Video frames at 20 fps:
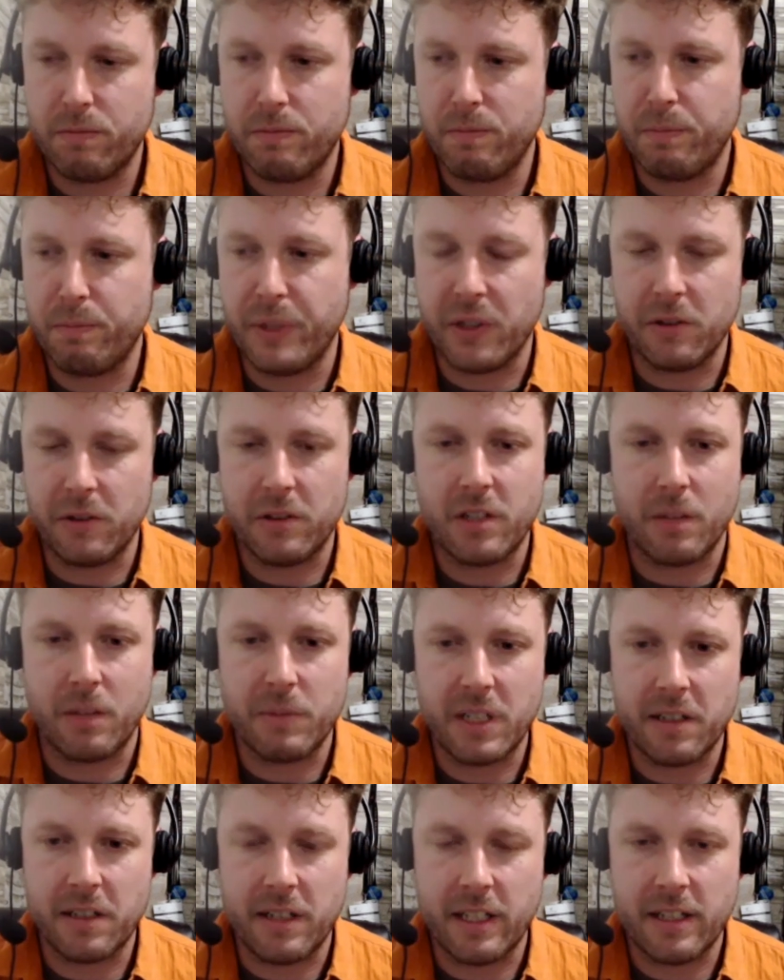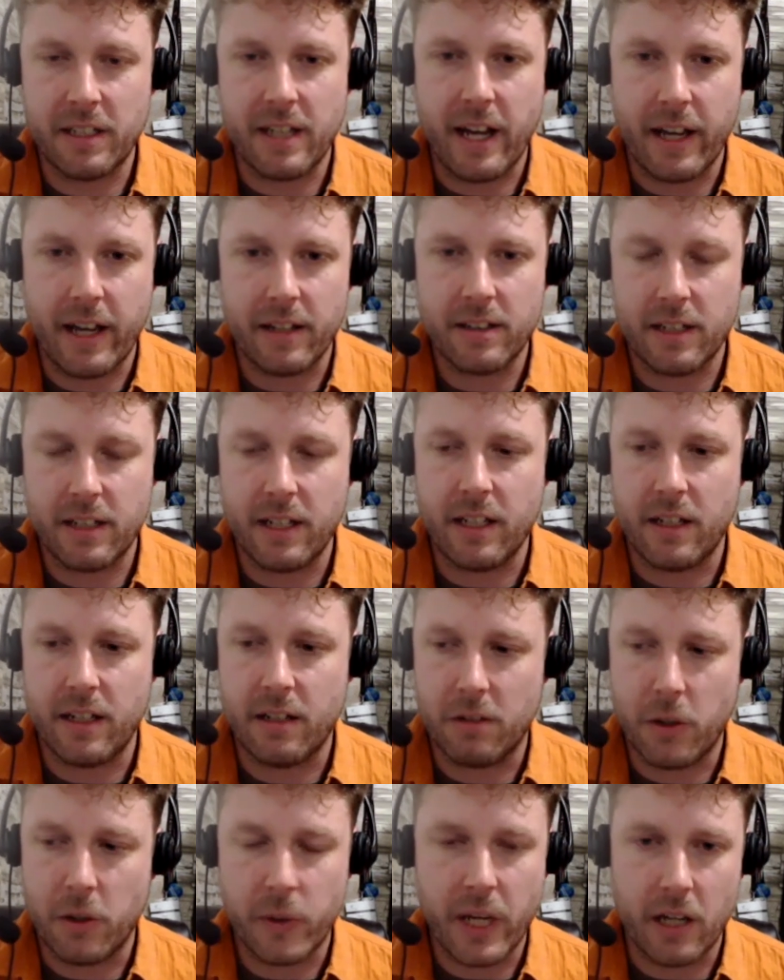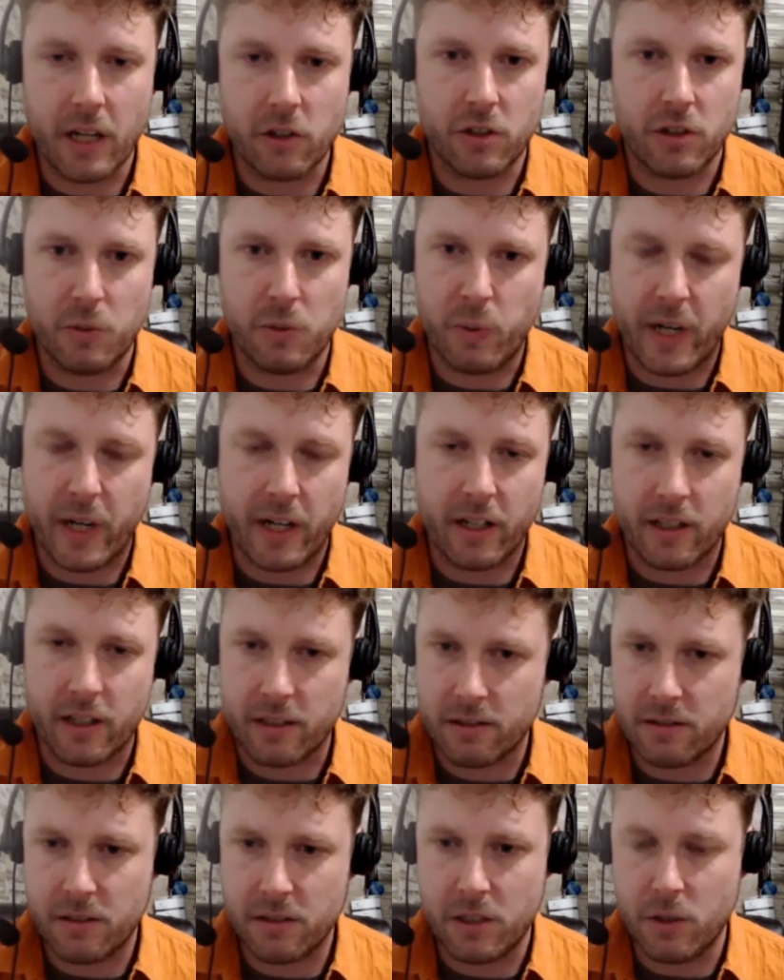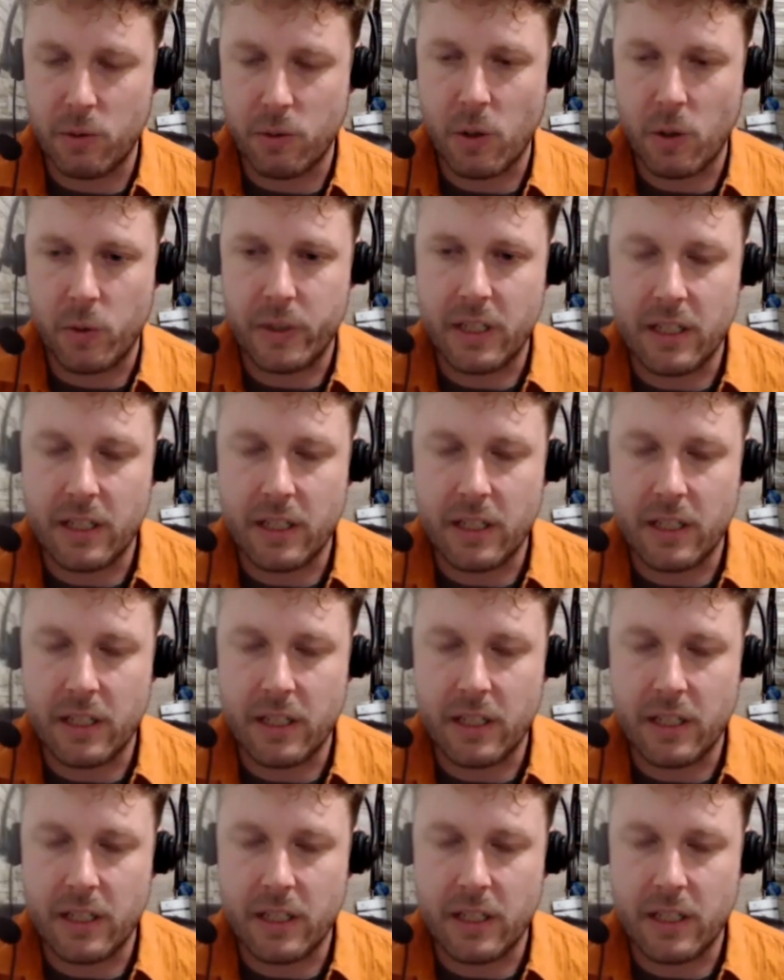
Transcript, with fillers: build something like that in a location where you only